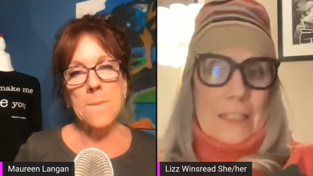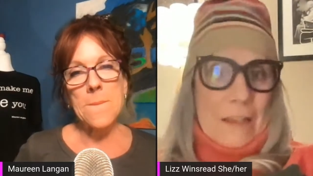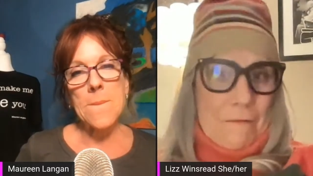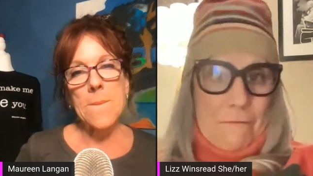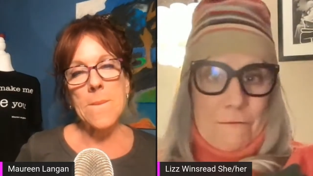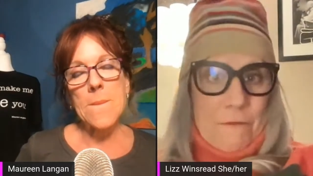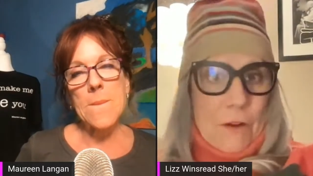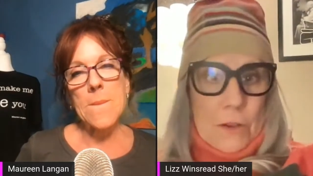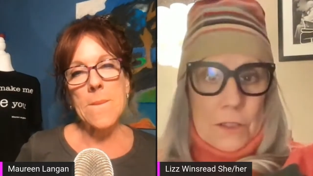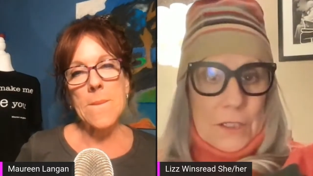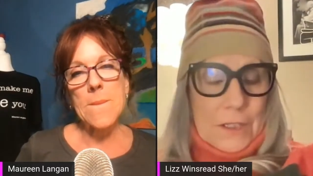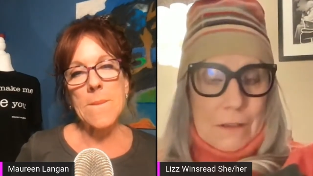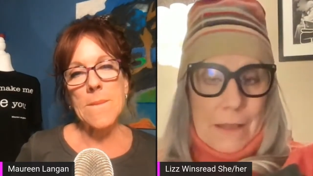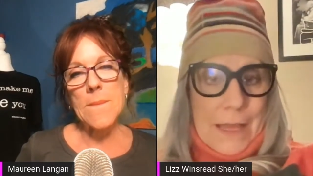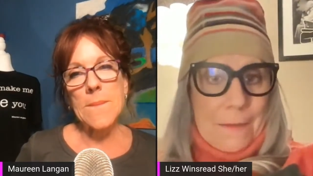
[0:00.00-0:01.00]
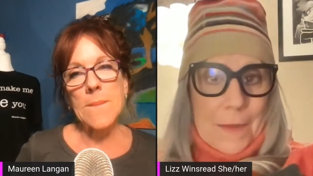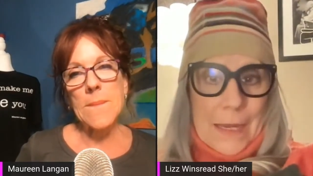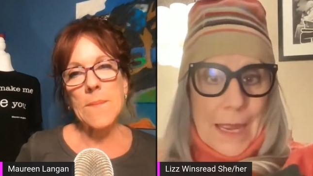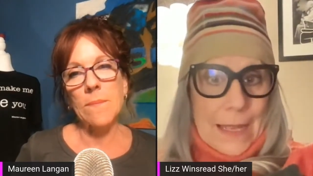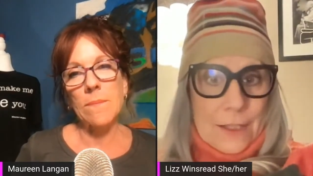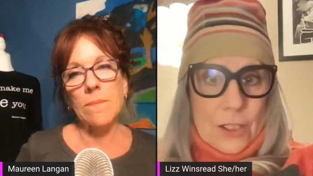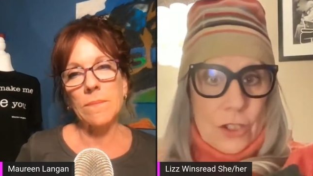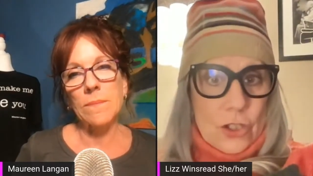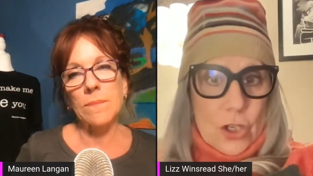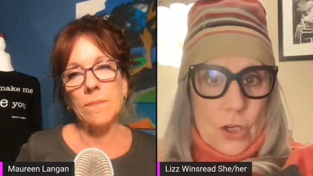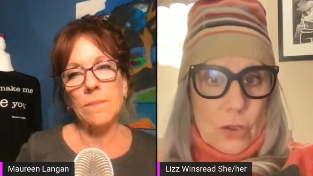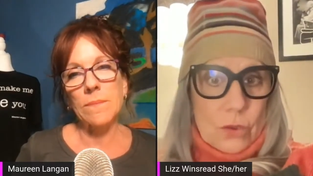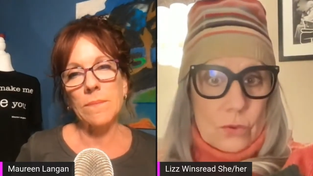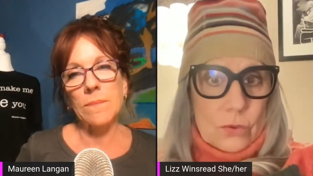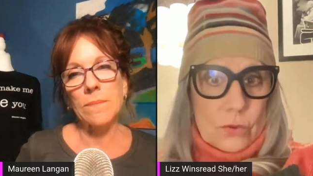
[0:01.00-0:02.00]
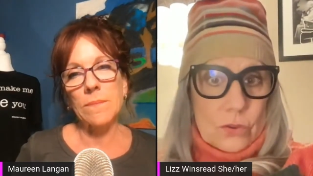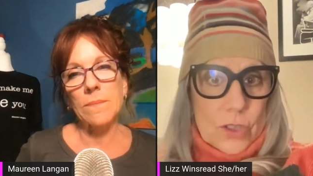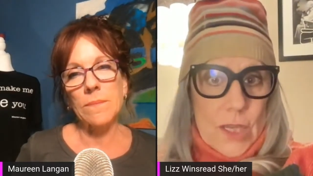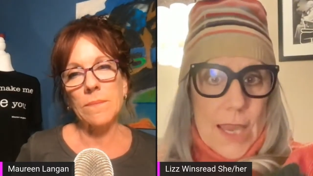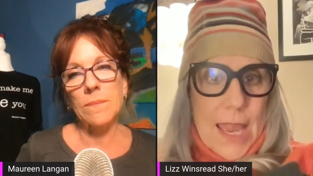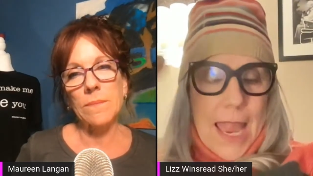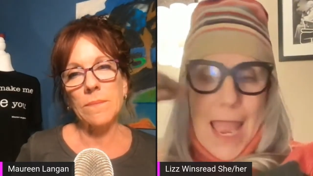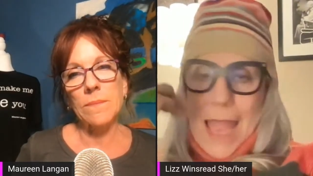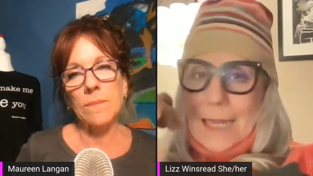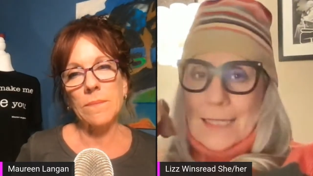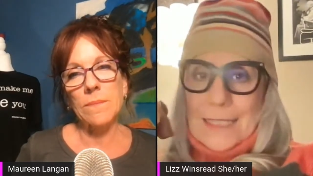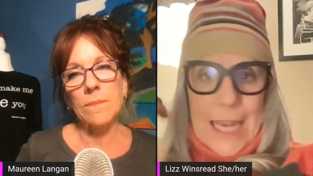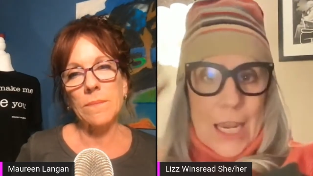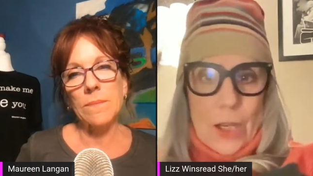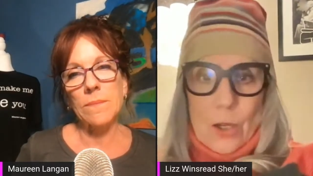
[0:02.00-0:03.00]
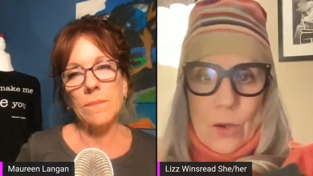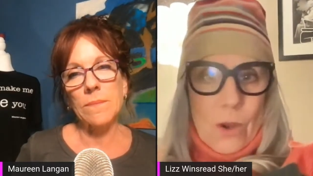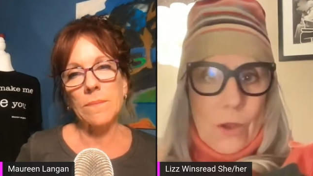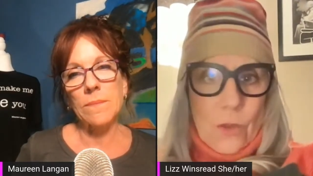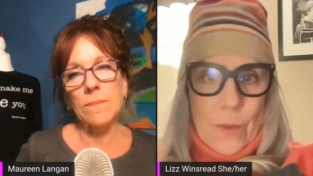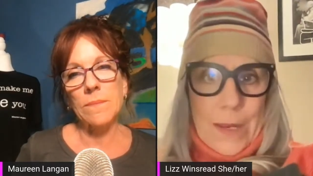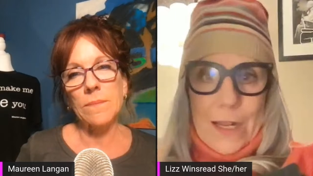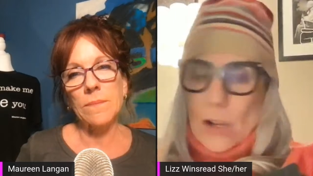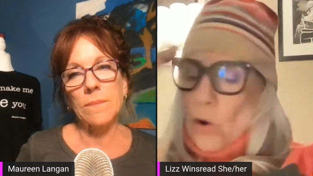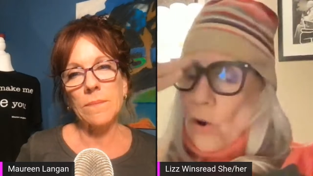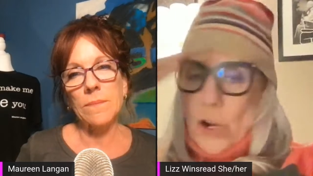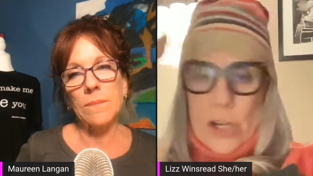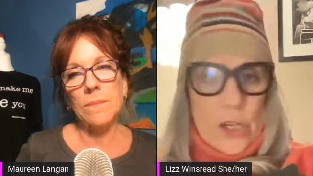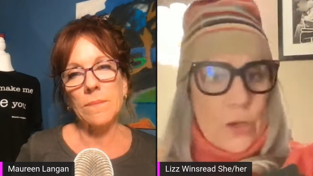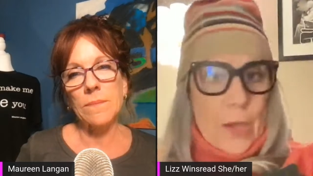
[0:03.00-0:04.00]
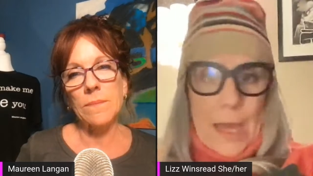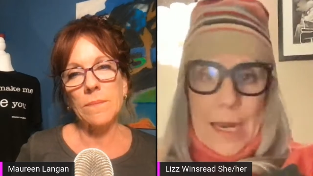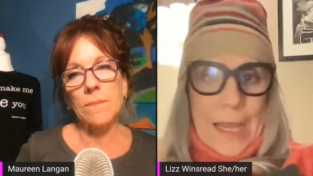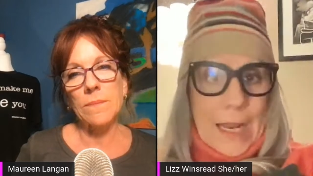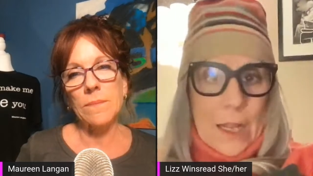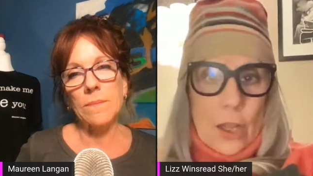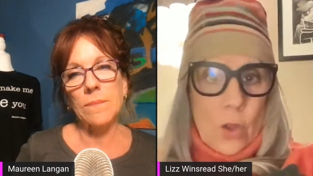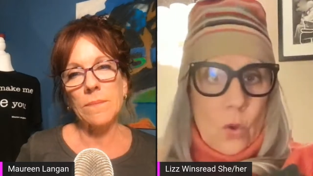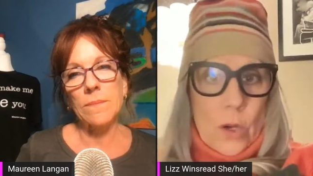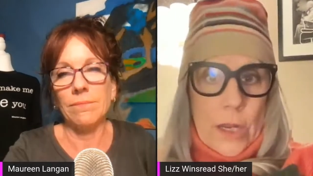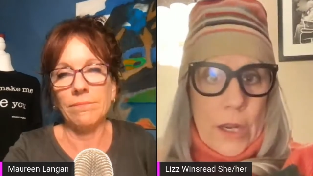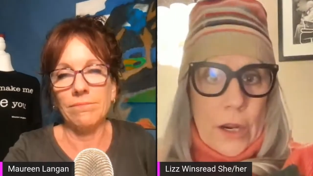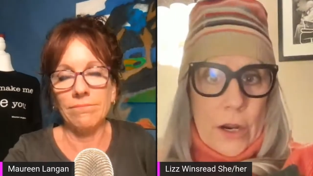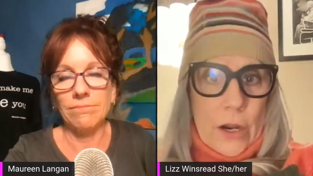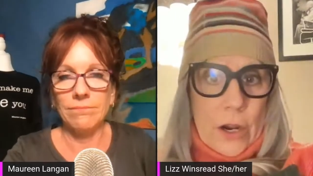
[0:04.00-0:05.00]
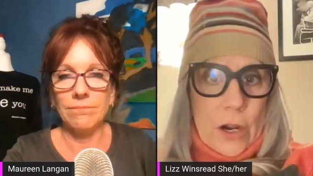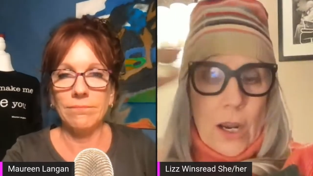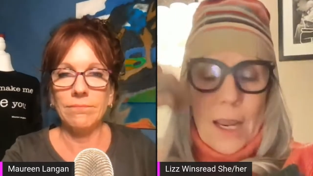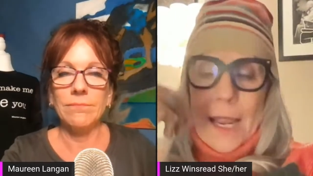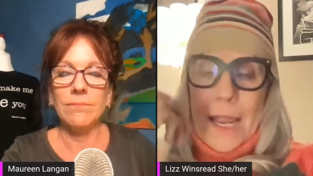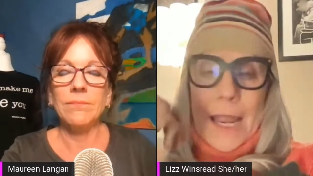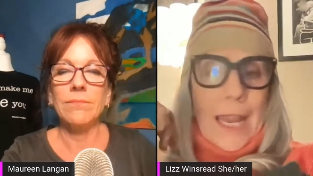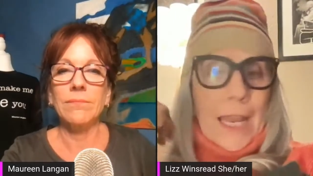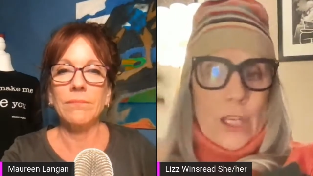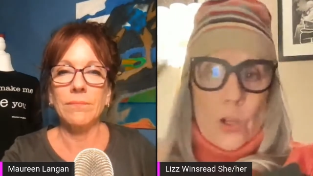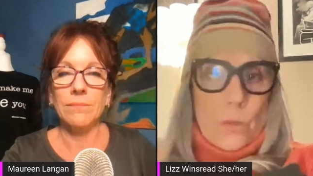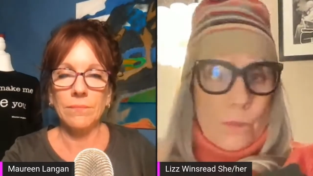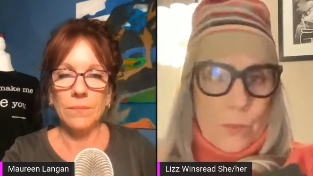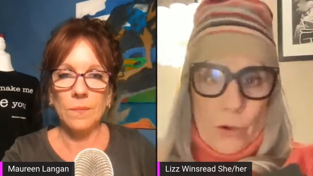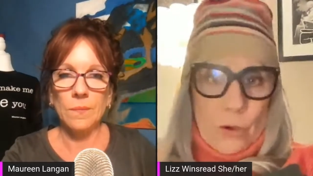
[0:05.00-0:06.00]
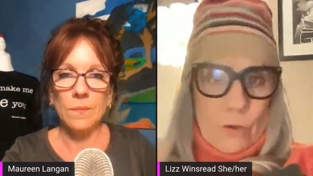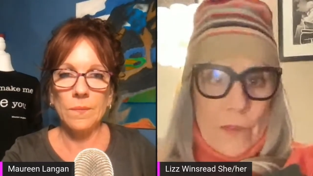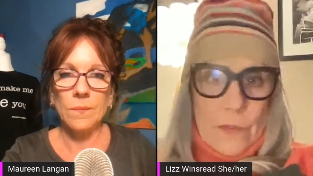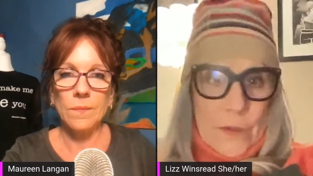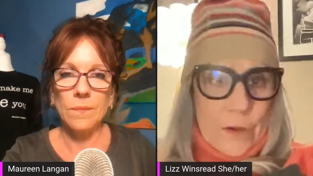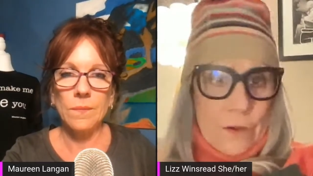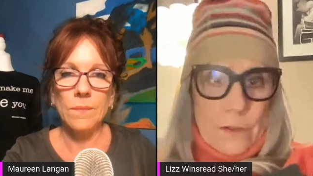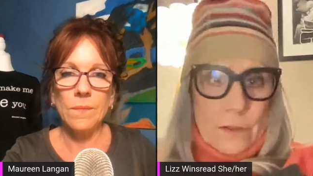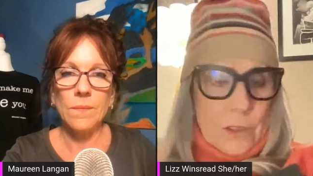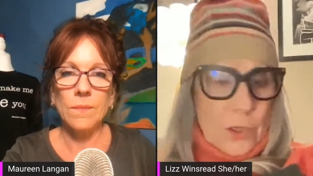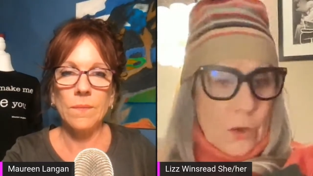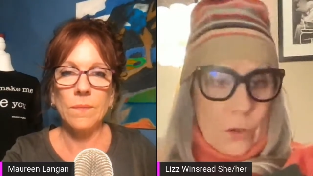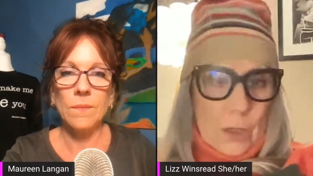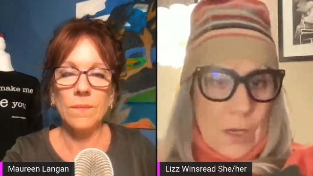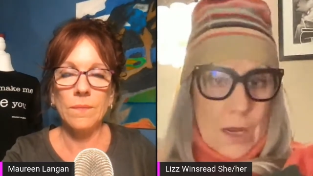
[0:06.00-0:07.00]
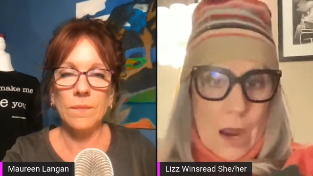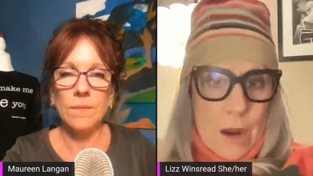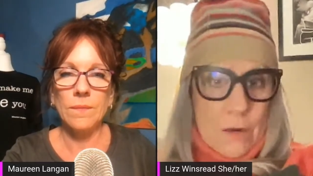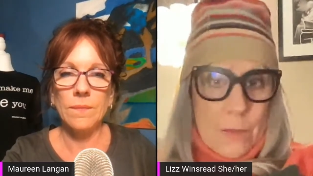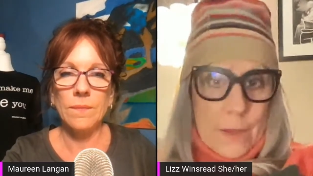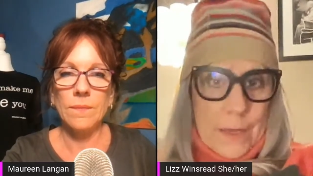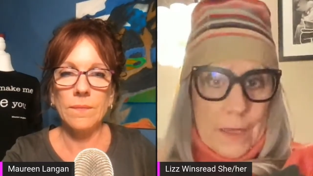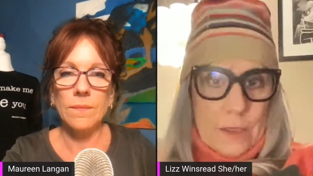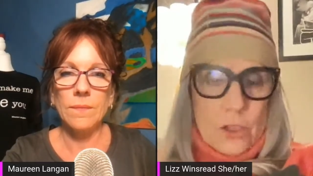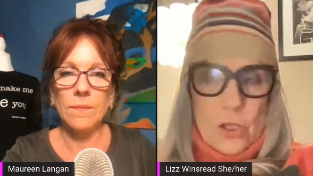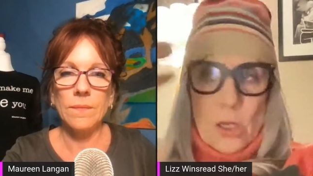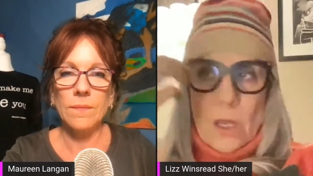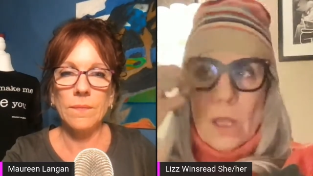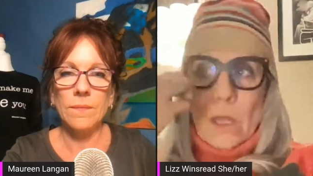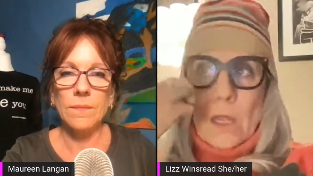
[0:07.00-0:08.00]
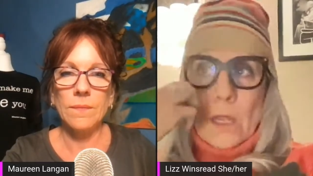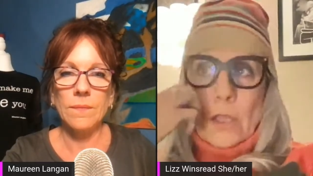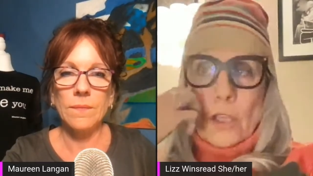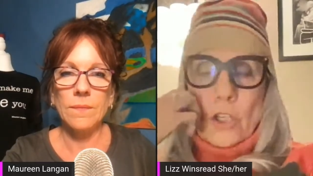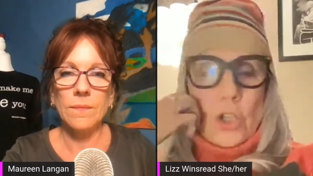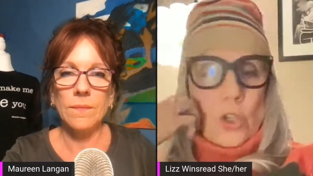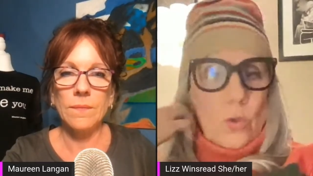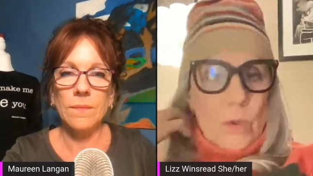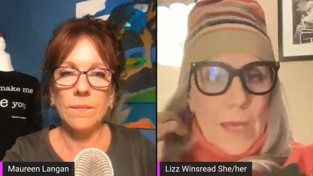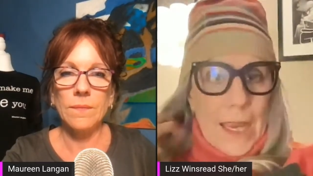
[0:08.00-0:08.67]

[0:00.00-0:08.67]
Speaker 1: some false claim against you and take you all the way to court and you got to get a lawyer and you prove that they're total garbage, you